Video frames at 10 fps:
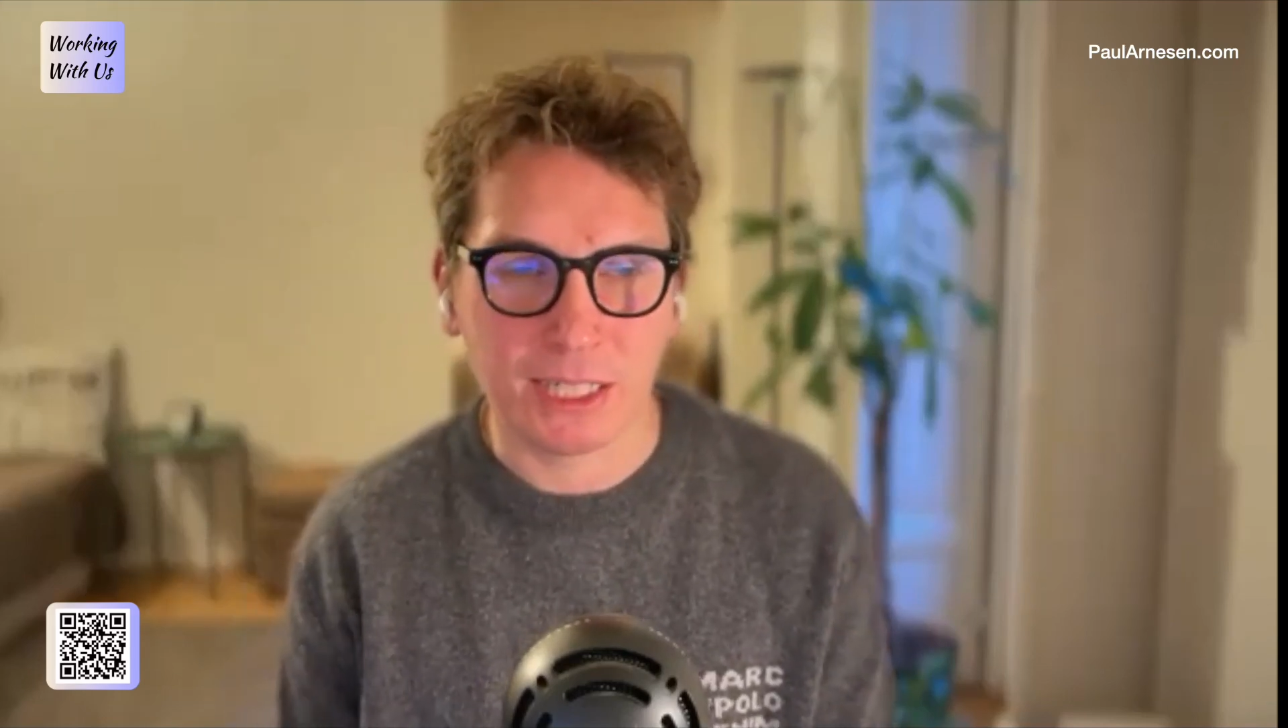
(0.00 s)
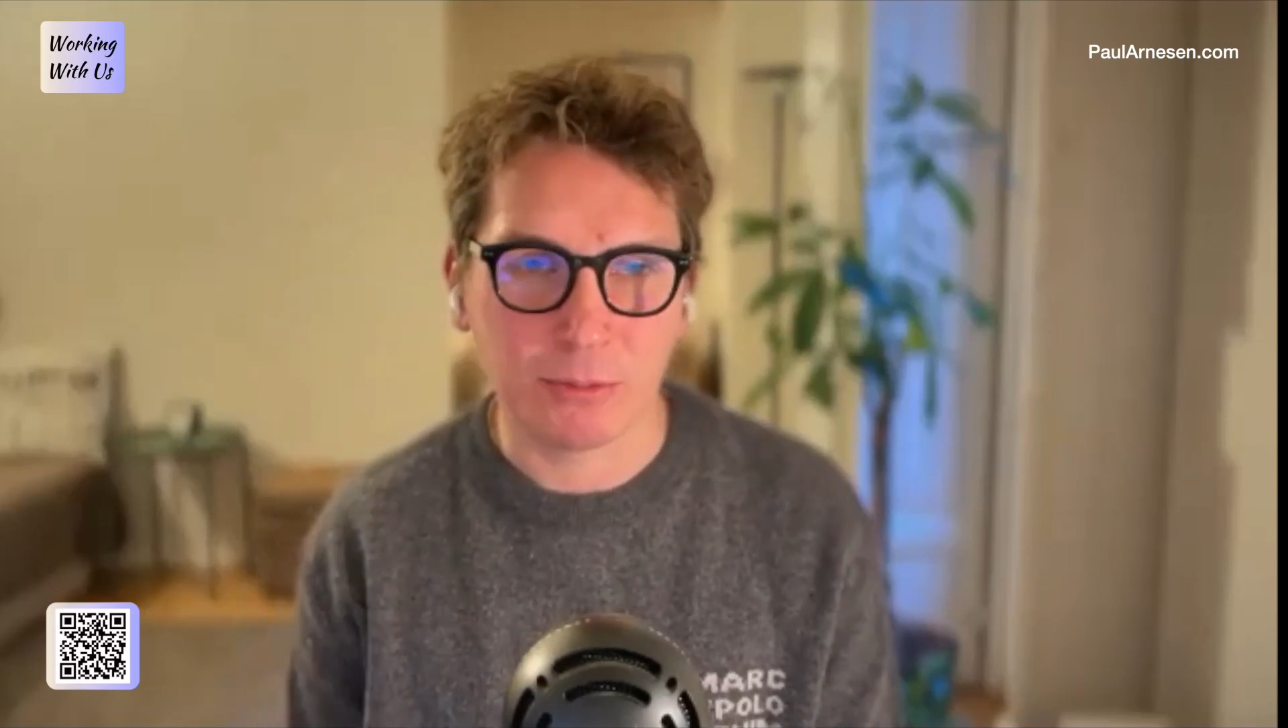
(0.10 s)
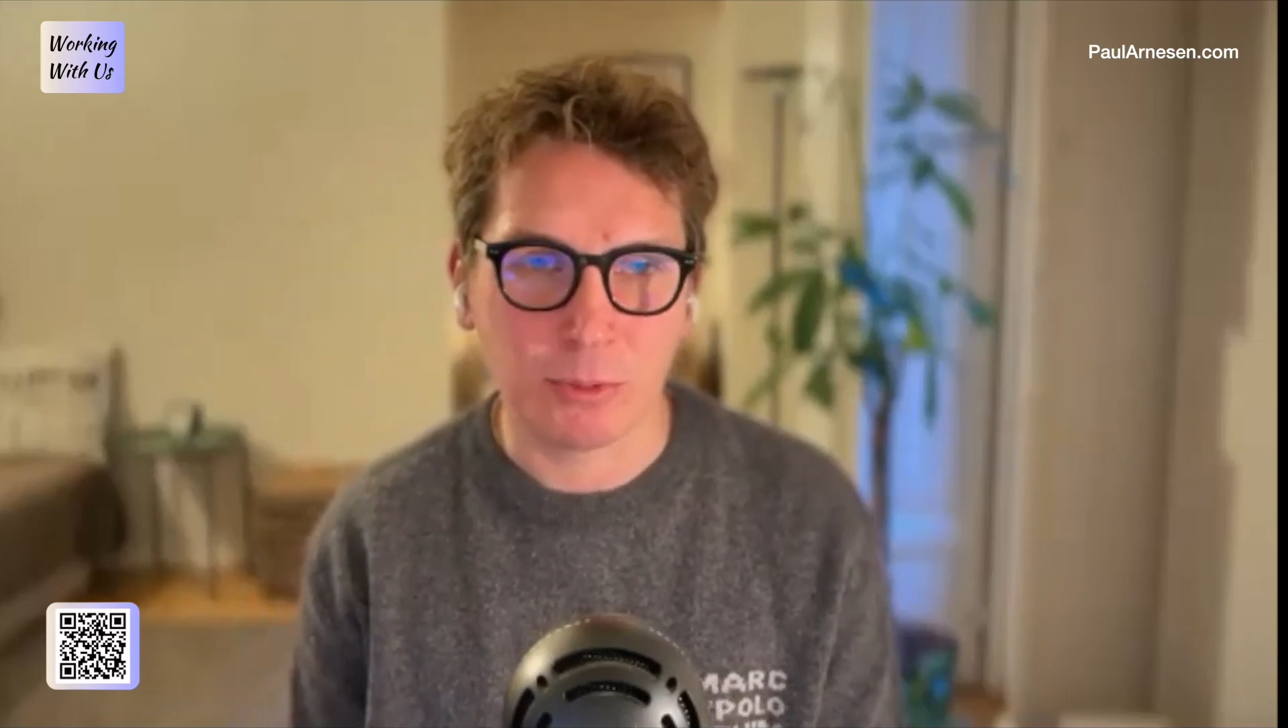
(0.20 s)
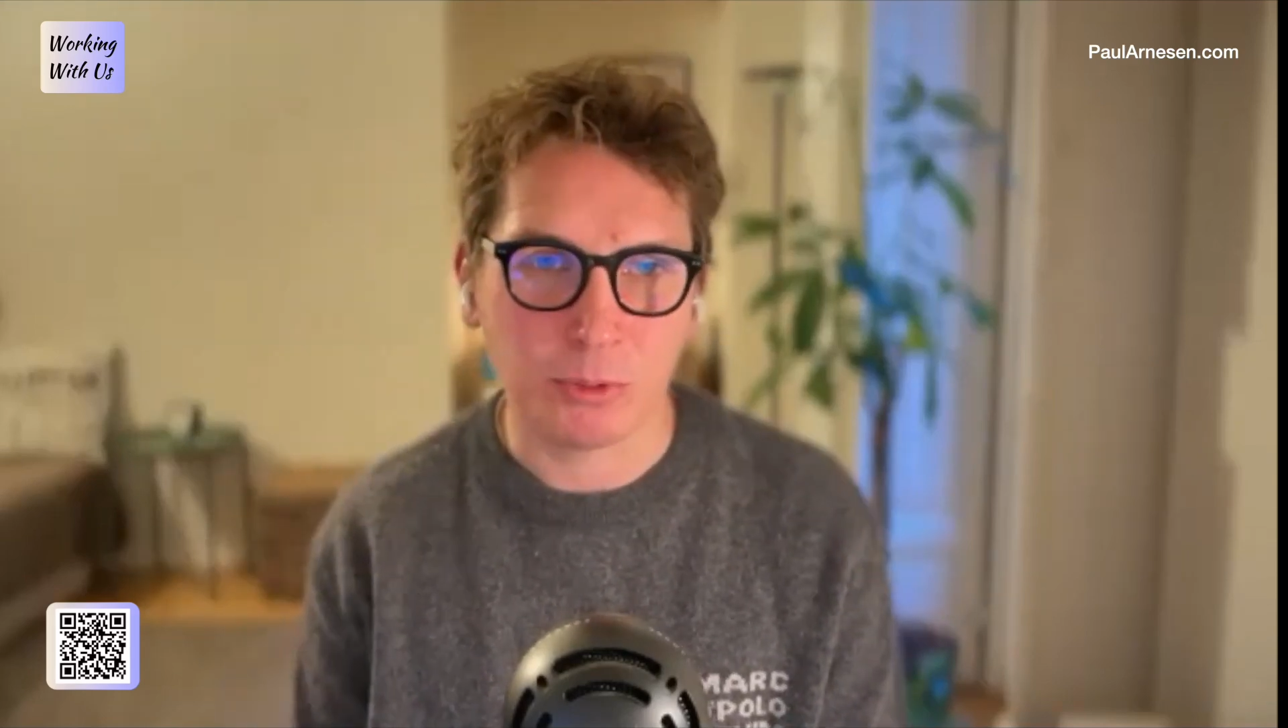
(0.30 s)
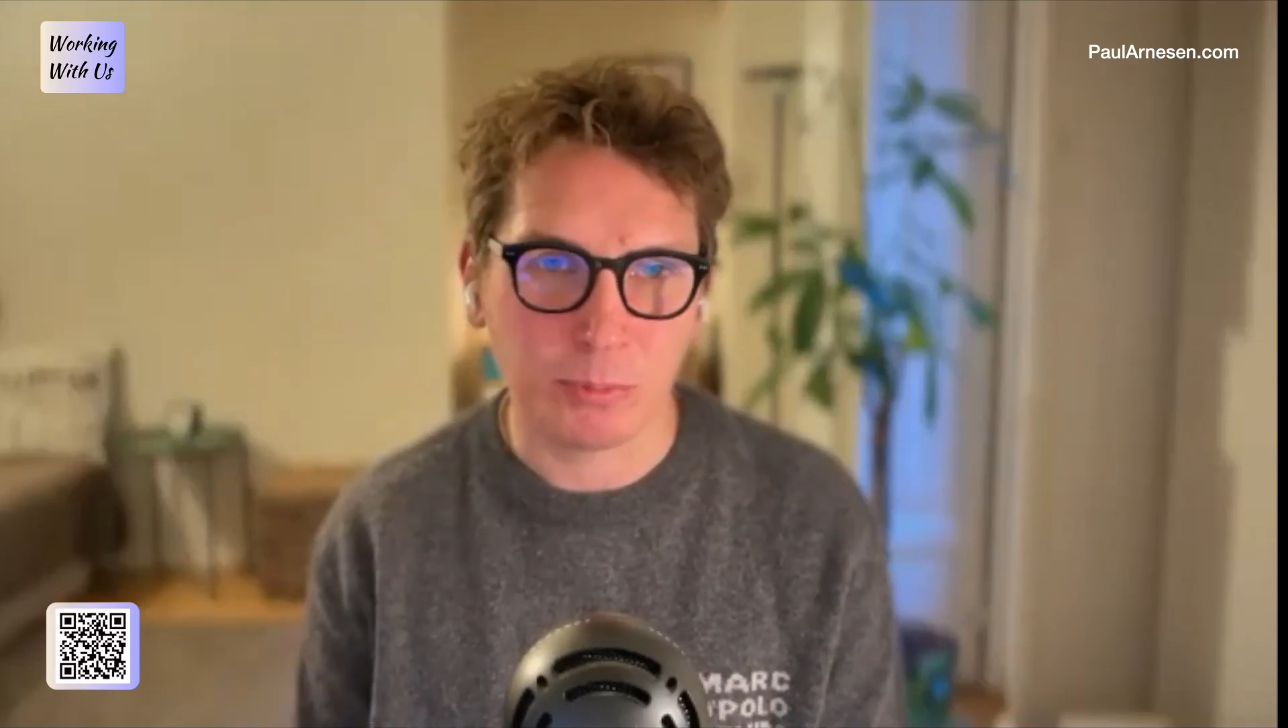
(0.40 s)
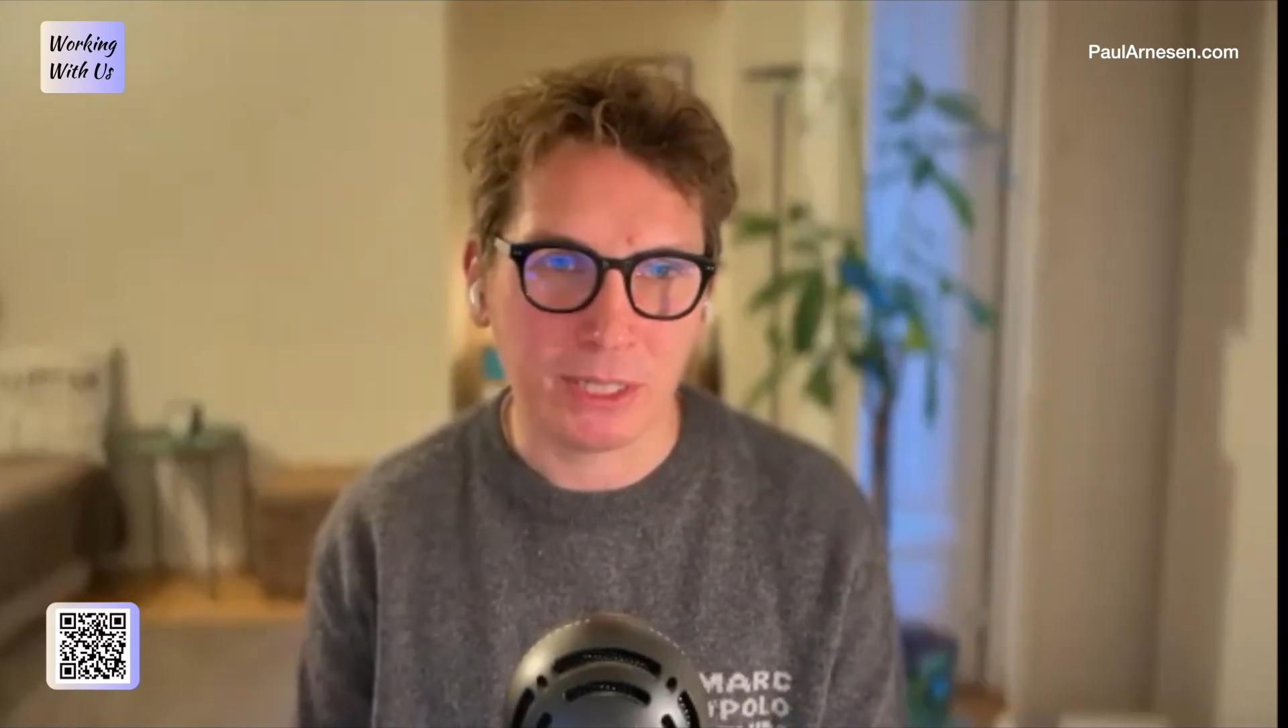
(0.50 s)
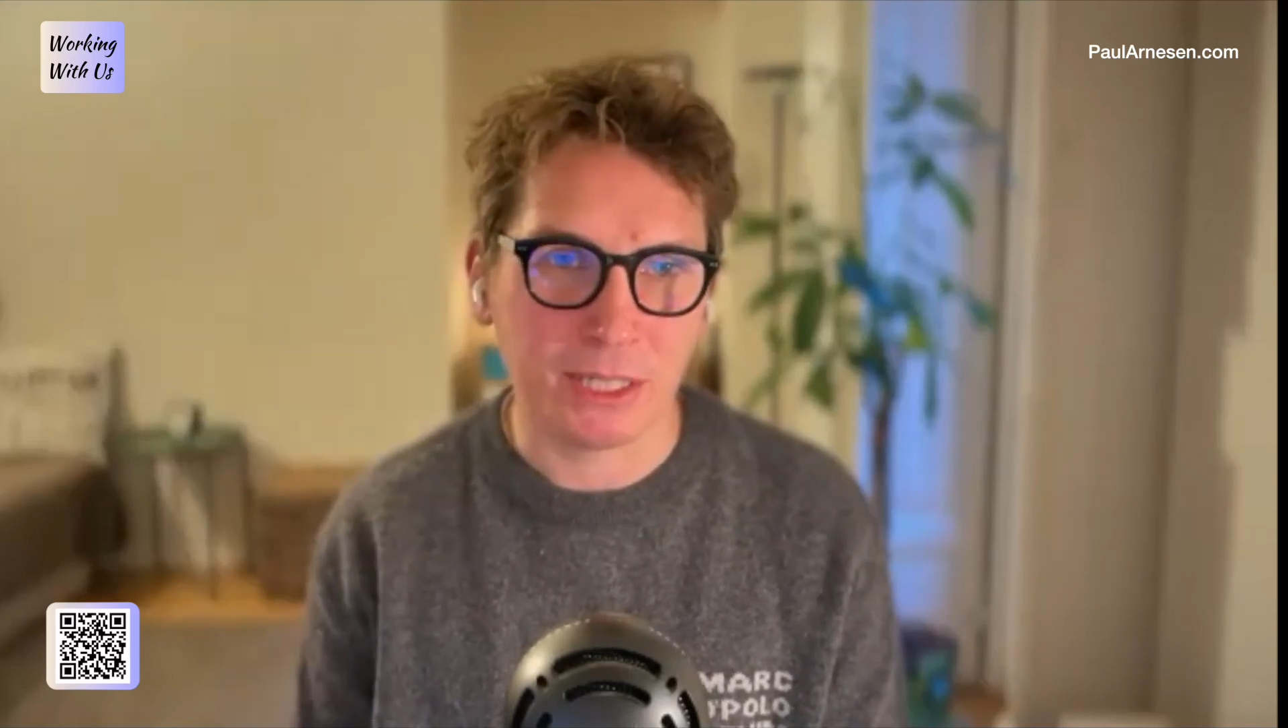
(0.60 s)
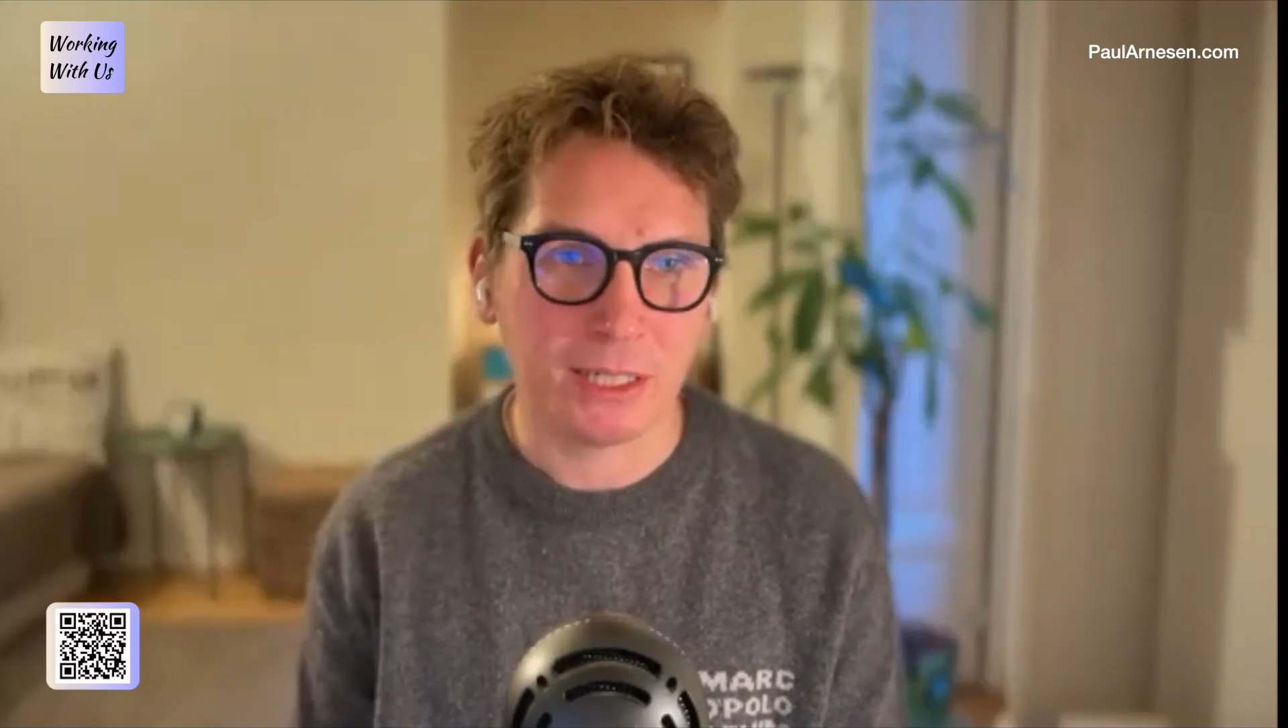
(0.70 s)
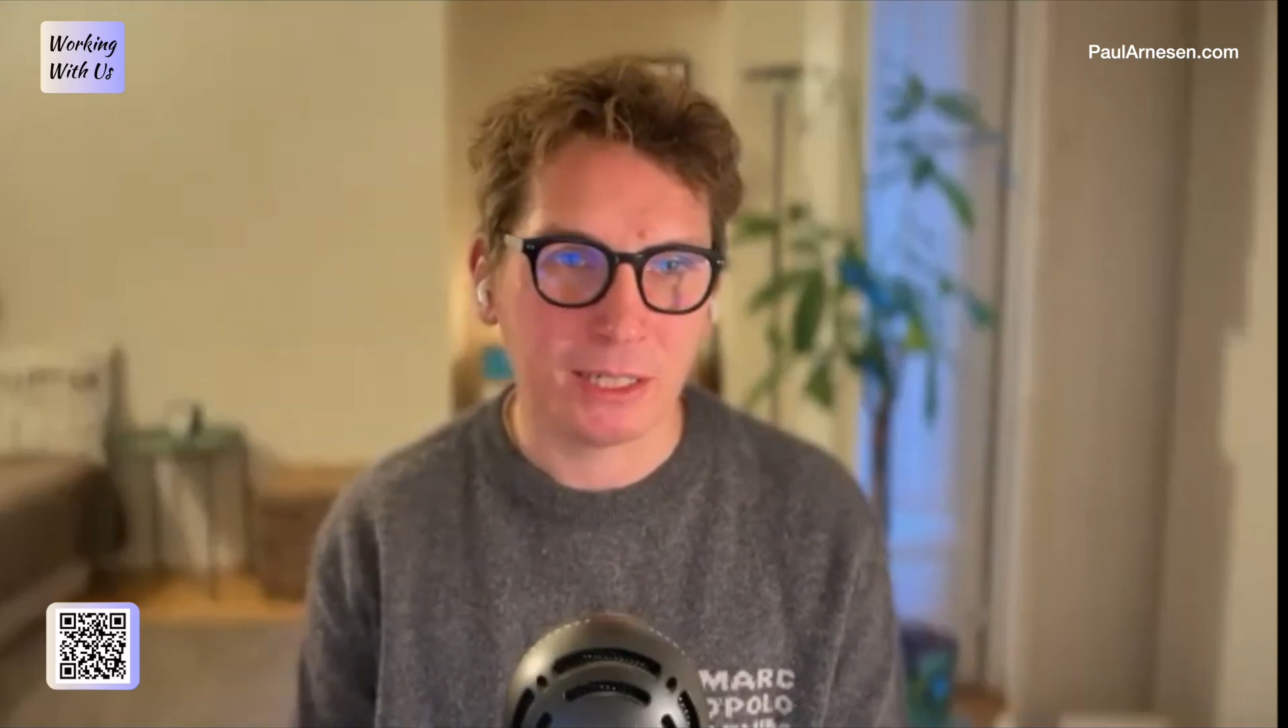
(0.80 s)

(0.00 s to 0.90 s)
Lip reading: will be